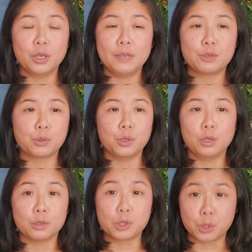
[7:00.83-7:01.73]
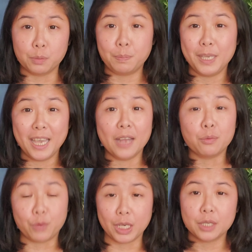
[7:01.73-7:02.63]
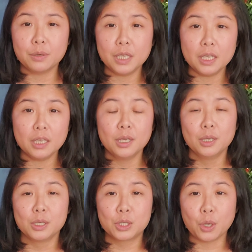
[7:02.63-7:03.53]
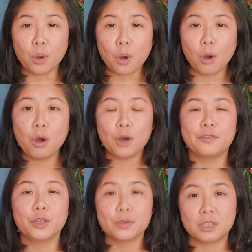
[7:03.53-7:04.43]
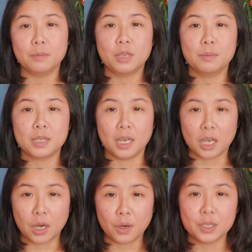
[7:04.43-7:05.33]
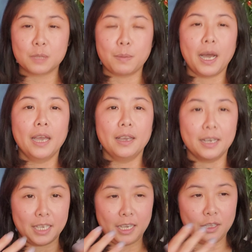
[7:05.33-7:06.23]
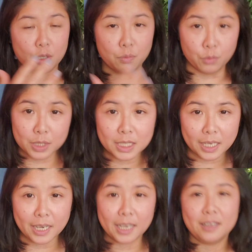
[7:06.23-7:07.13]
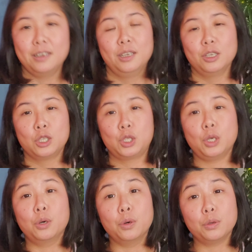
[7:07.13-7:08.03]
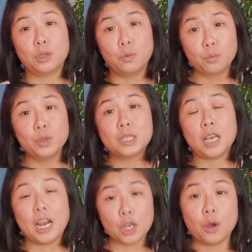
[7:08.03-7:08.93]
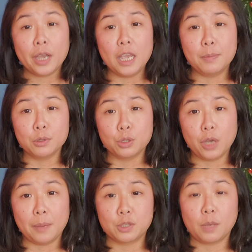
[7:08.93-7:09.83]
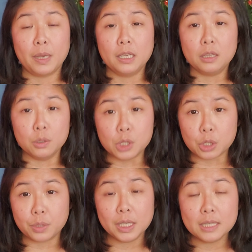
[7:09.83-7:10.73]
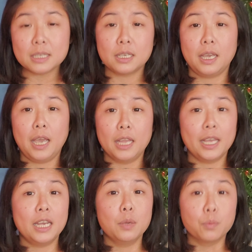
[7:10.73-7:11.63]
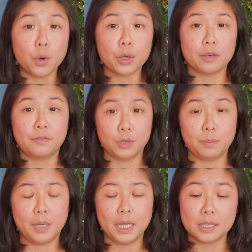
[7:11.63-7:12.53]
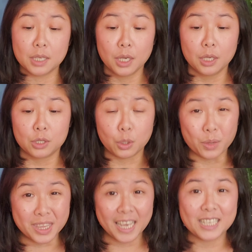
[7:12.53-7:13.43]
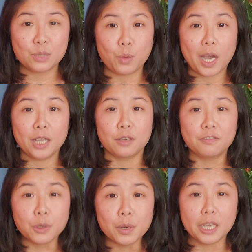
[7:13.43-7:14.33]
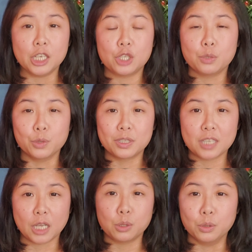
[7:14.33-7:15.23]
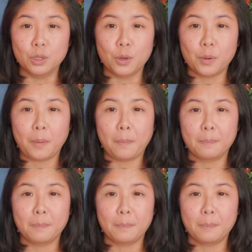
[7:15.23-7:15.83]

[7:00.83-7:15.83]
leaves could look droopy and wrinkly. So all of those symptoms are caused by, again, the roots are dead. So the roots are not able to absorb any nutrients and any water for the plants. So that's why the foliage will start to look